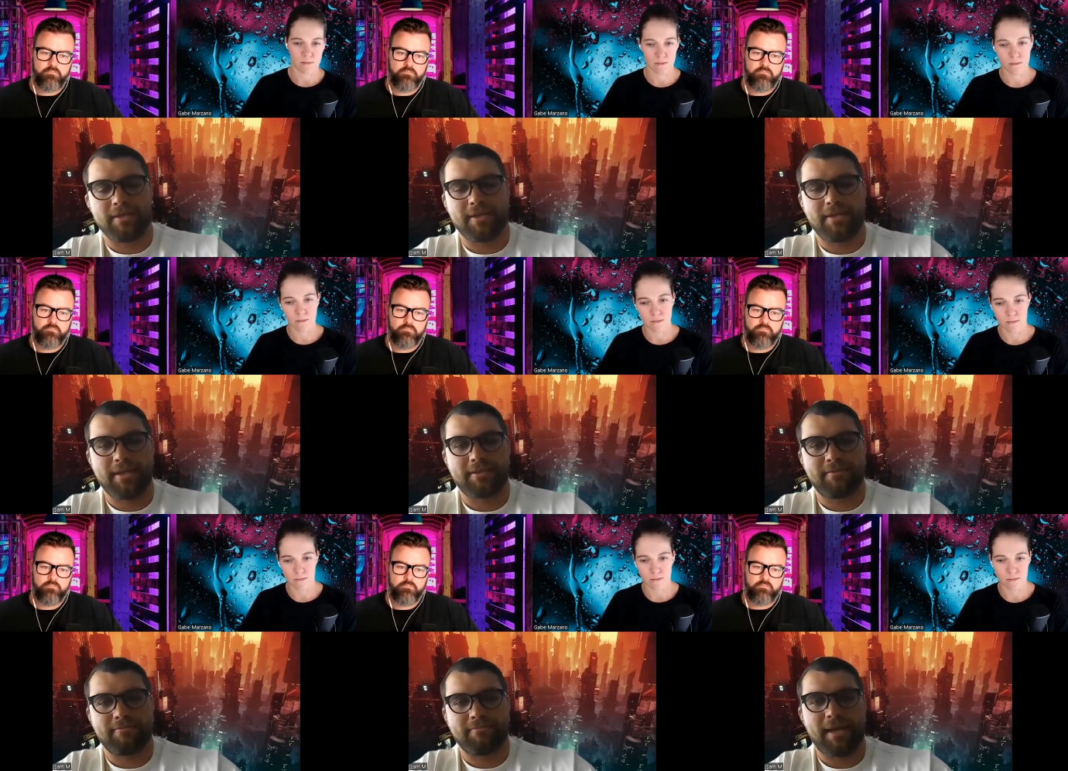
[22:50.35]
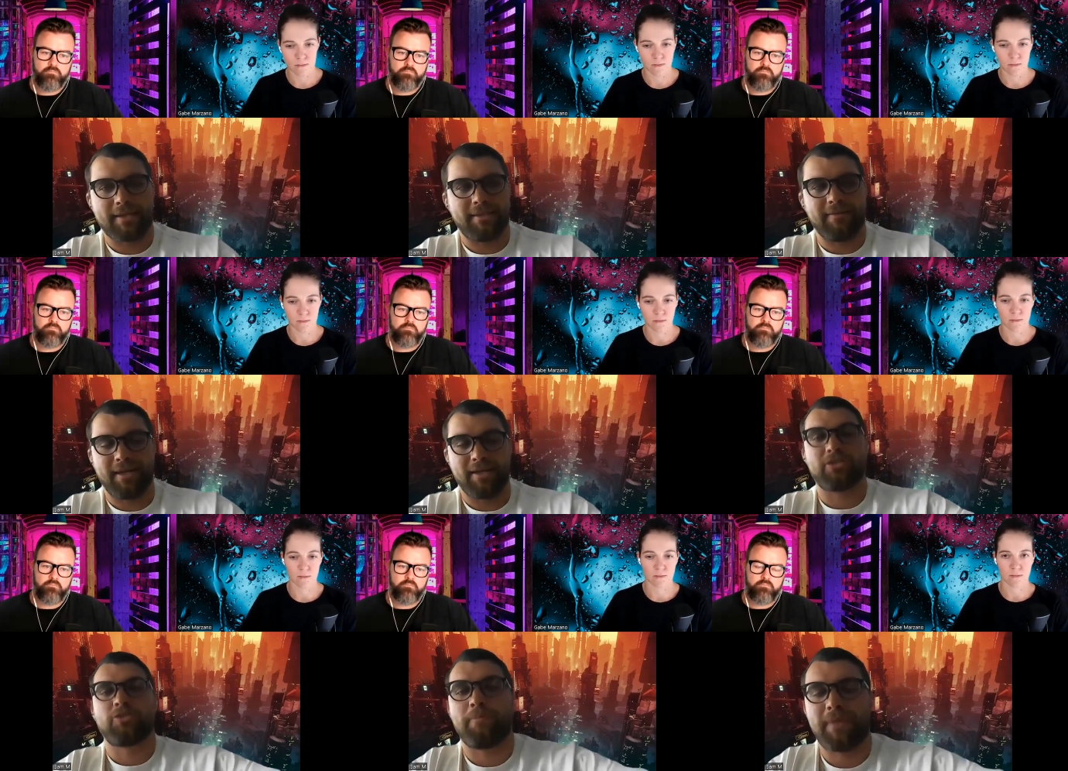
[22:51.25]
Speaker 1: to conduct activity to
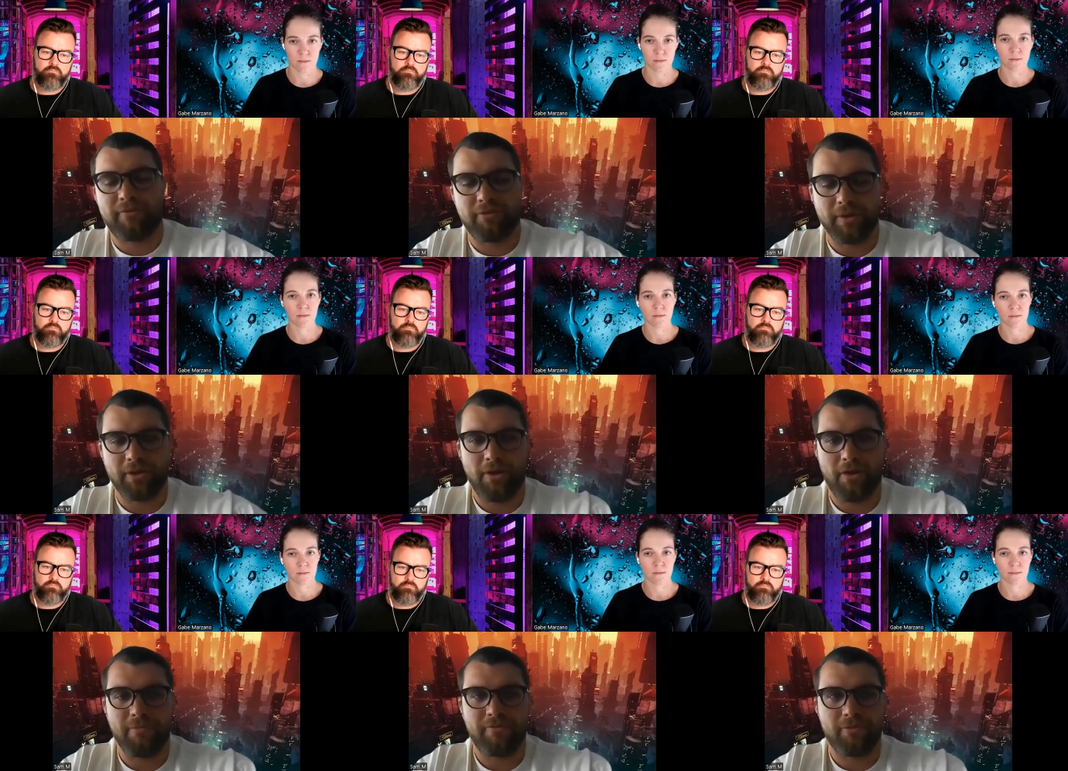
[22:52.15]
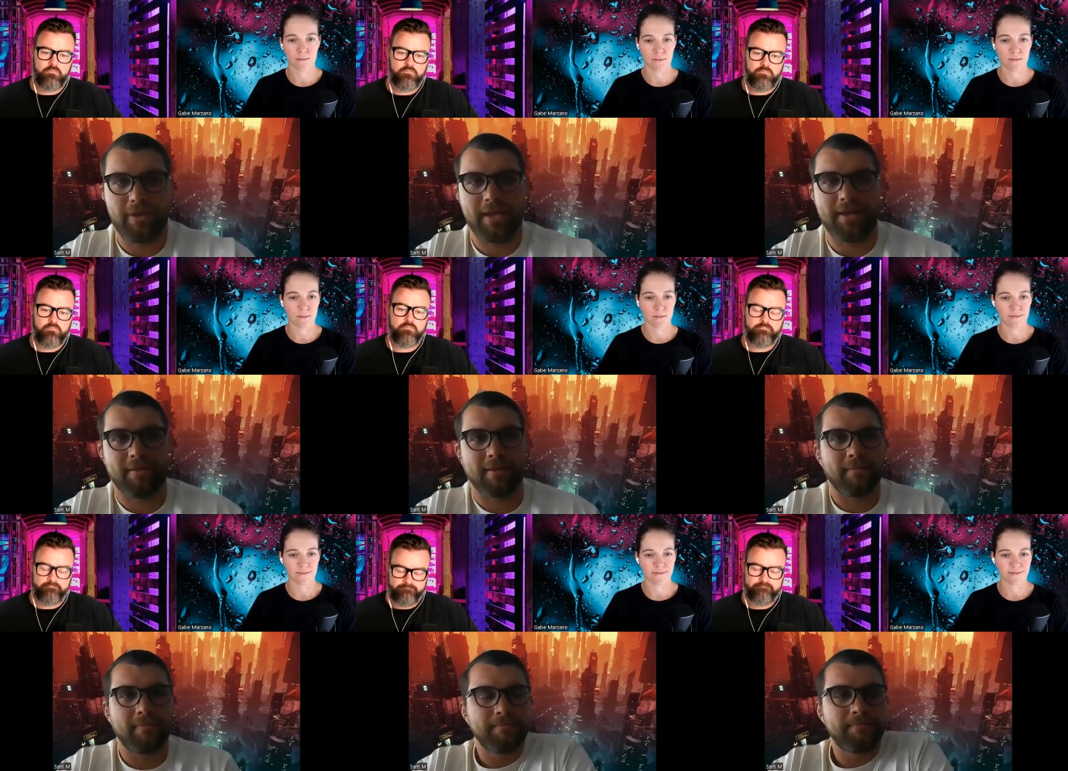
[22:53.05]
stop that from occurring before they get
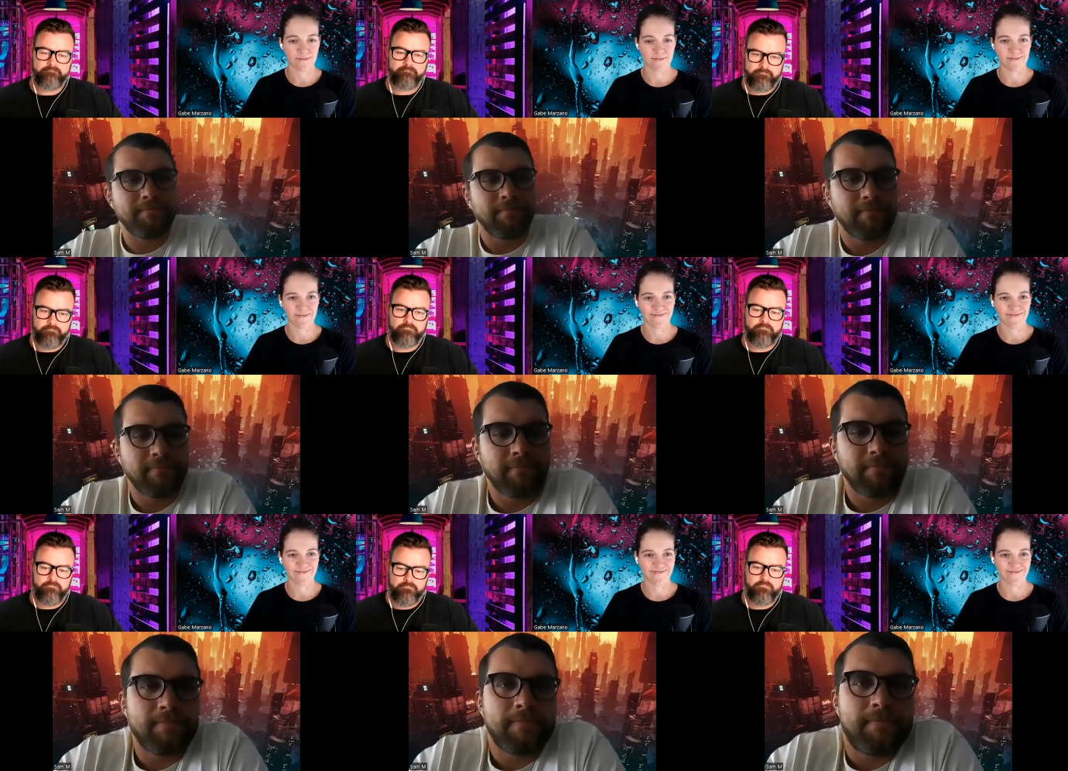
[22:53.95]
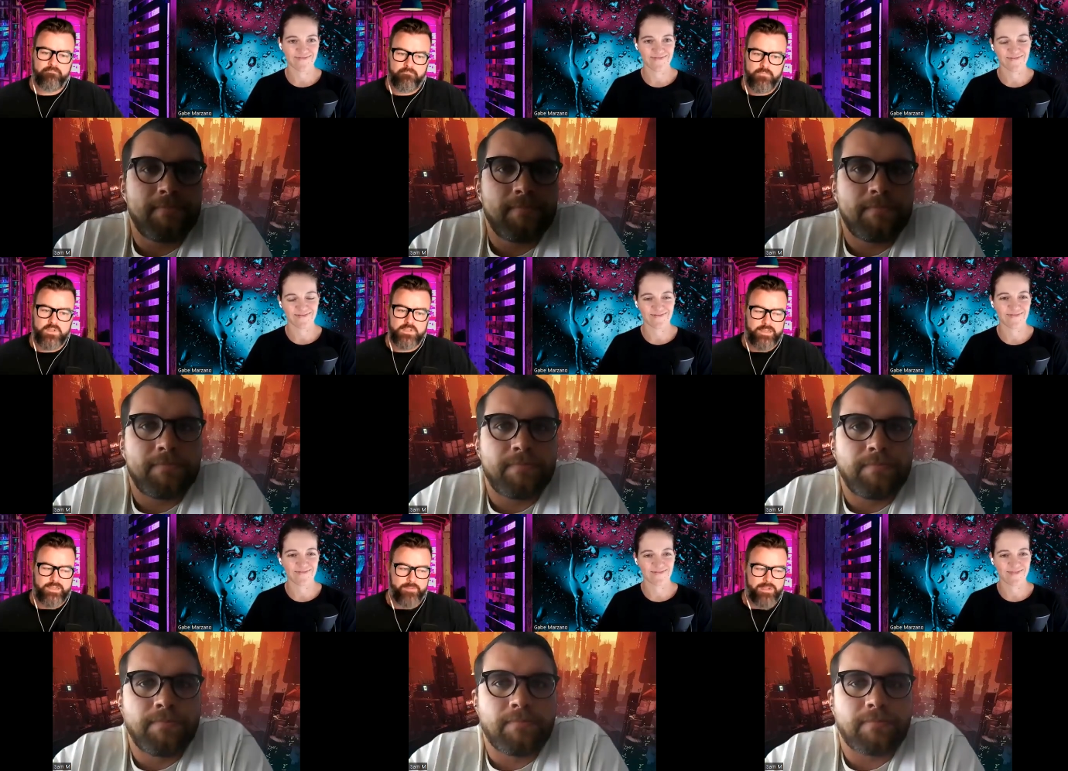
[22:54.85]
there.
Speaker 2: Sam,
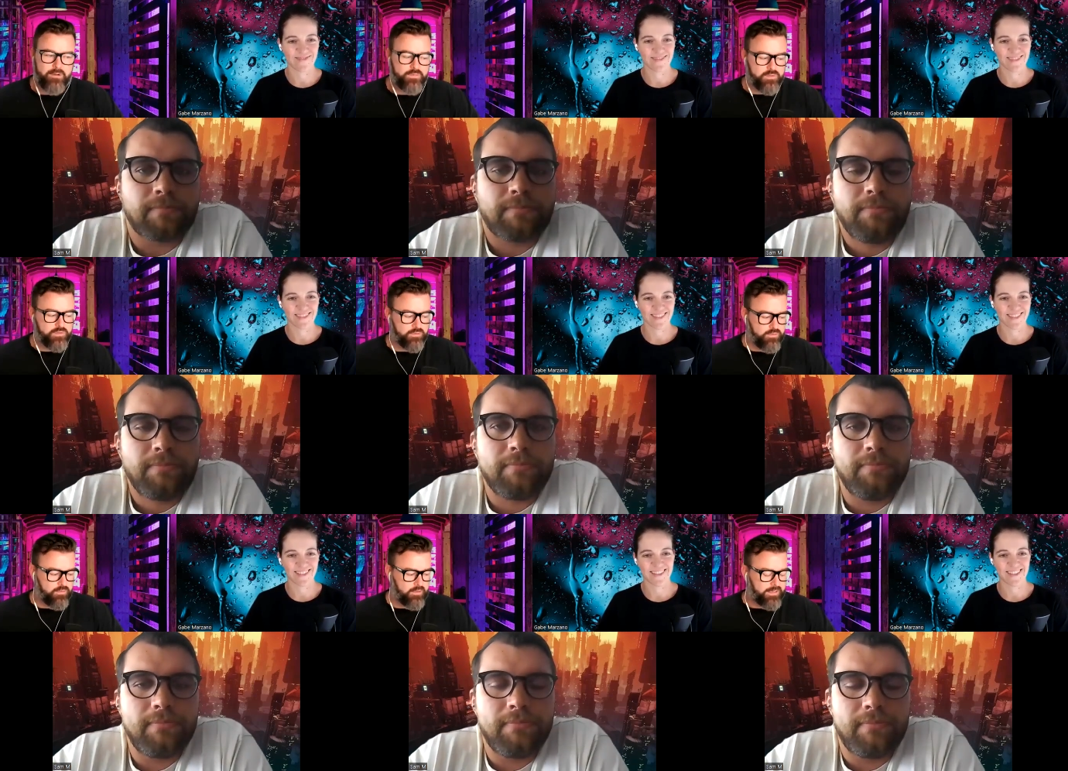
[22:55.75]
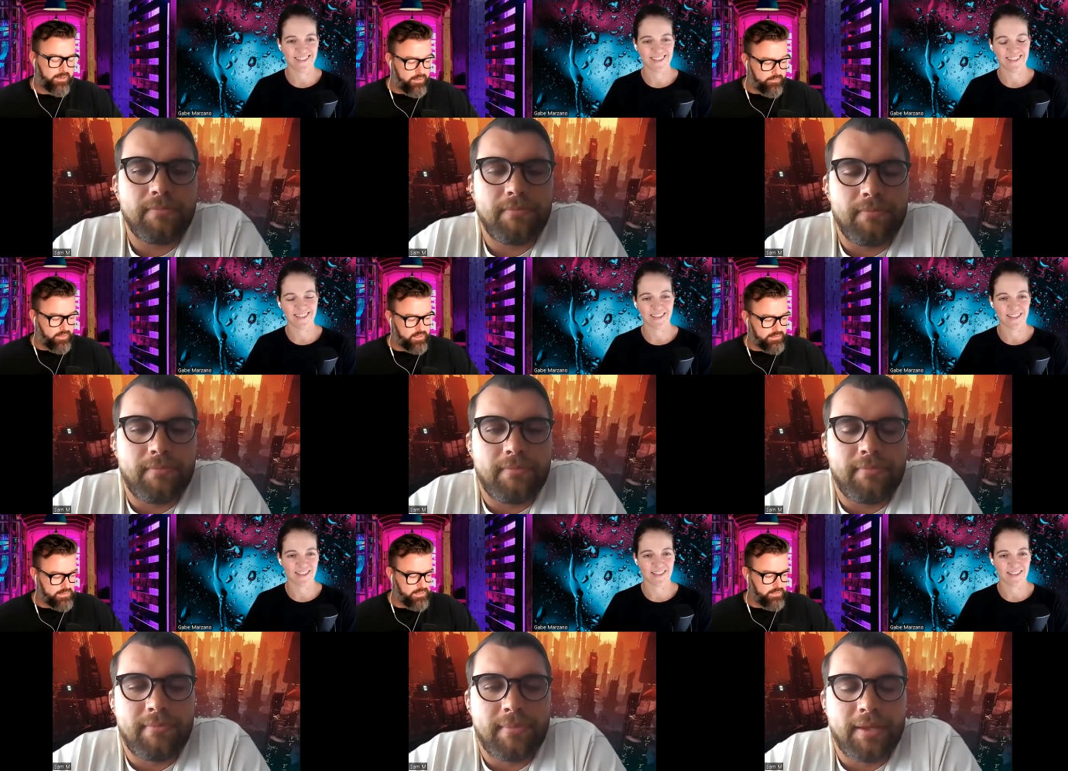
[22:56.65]
how often should, and I know that folks
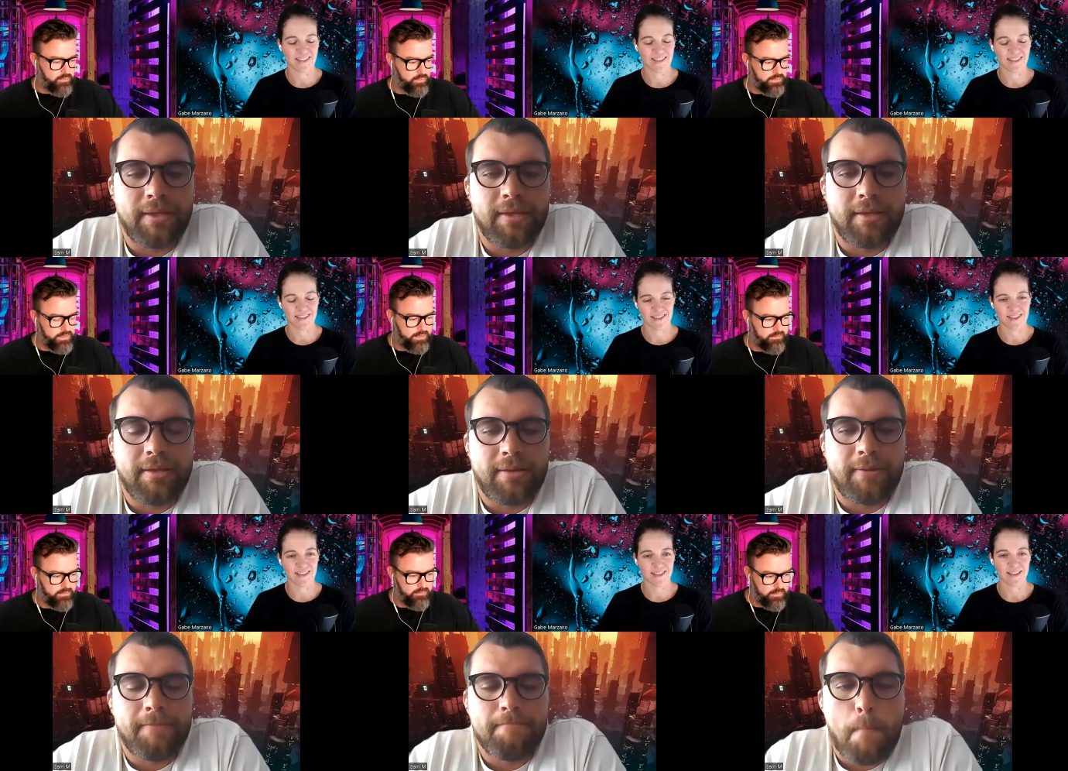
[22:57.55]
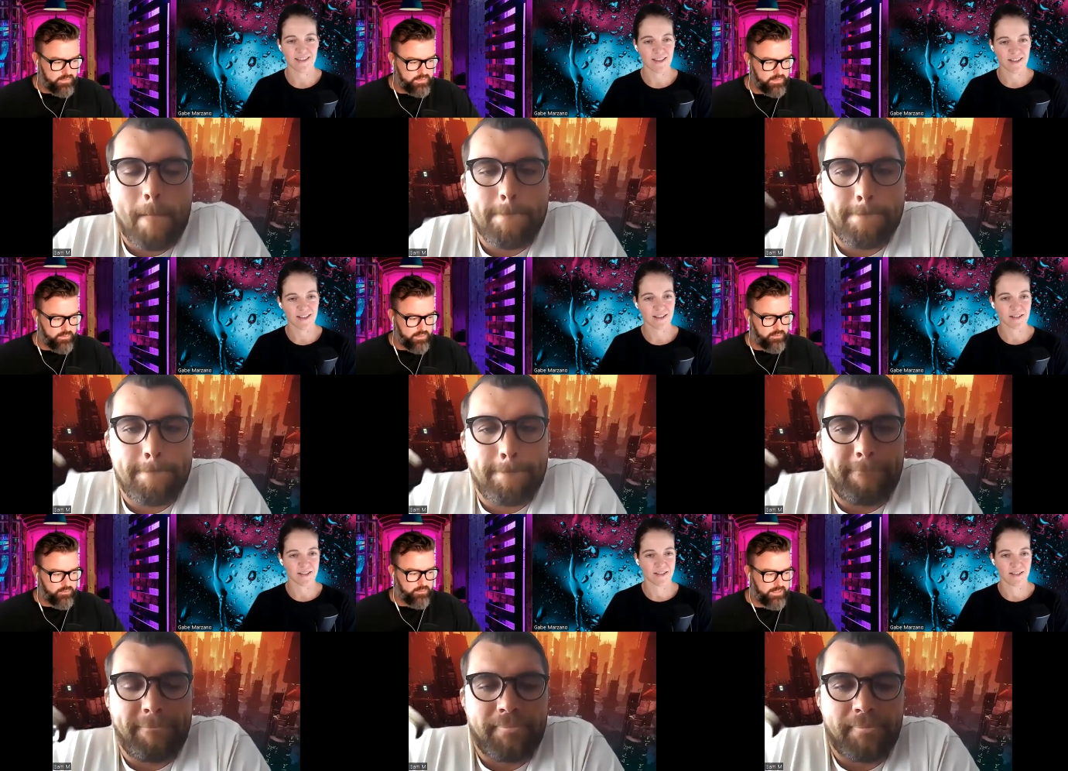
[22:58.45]
listening will think uh, this as
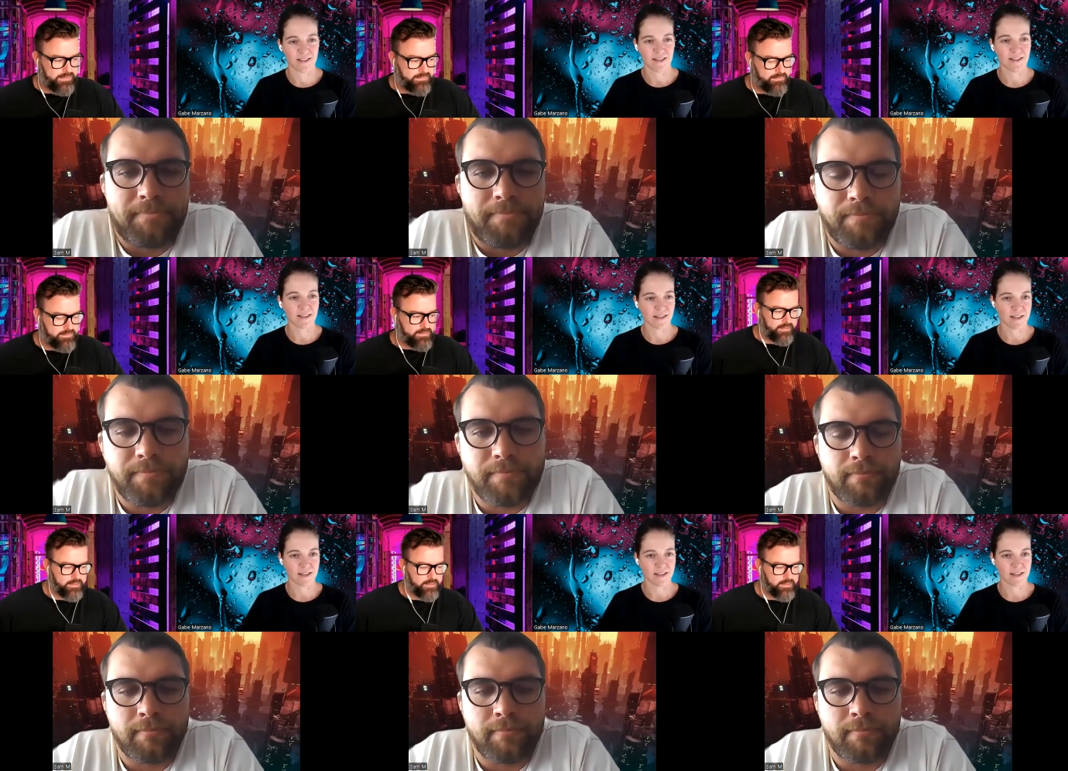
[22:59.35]
well, and in the